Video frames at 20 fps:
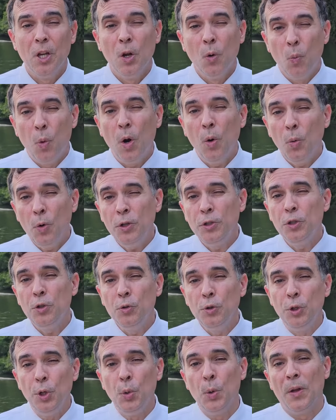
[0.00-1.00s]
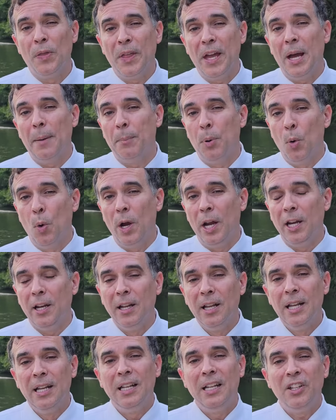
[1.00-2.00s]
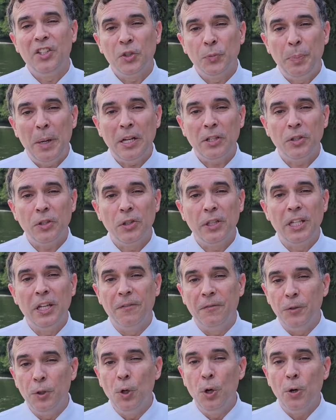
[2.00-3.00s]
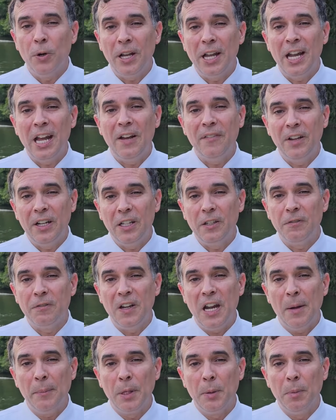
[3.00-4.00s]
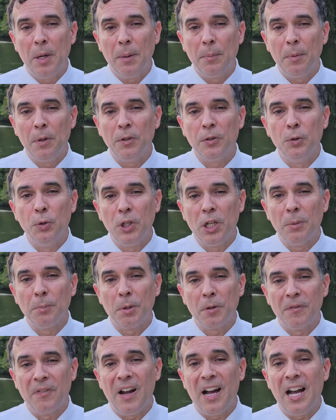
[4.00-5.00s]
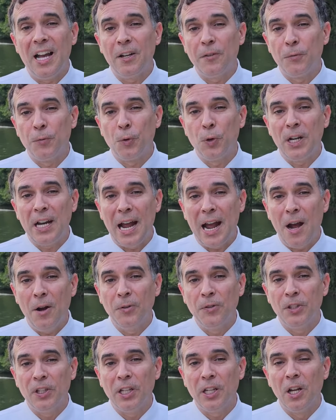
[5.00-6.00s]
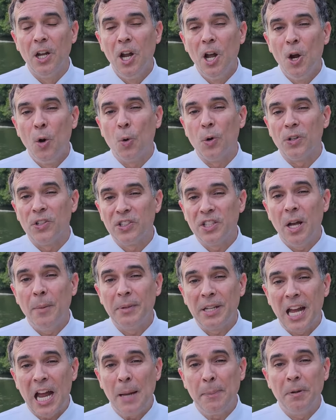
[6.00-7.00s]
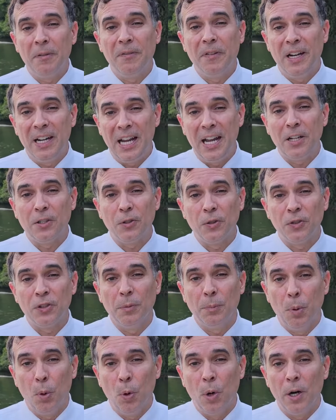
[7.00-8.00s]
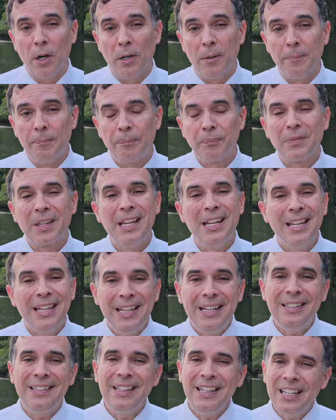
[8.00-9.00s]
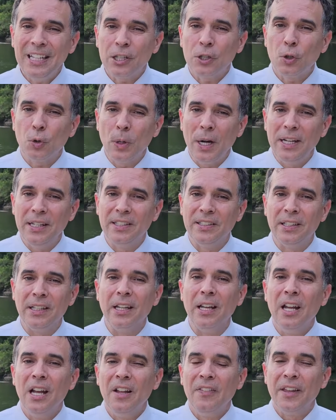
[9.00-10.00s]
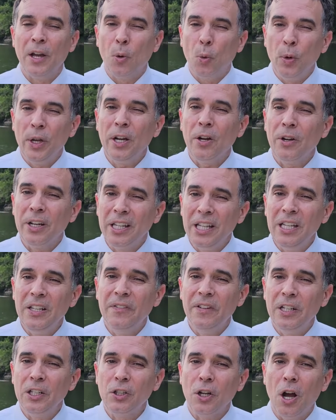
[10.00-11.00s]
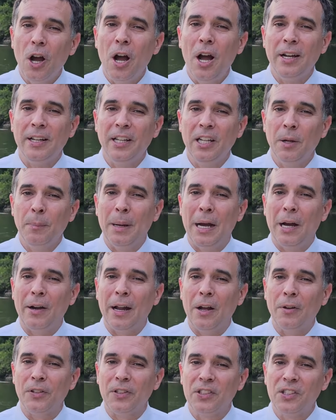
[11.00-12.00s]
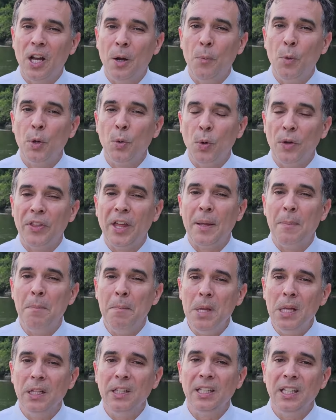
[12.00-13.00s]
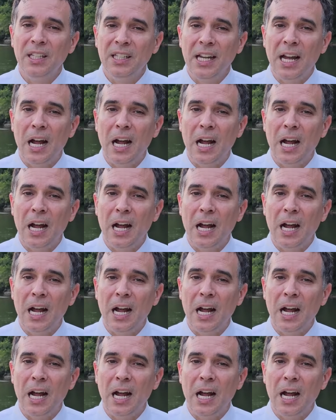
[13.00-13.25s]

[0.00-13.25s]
What would you do at that point, especially if you don't have any family members who can provide free housing or some type of financial support? Isn't it crazy that we are even talking about how someone with $1 million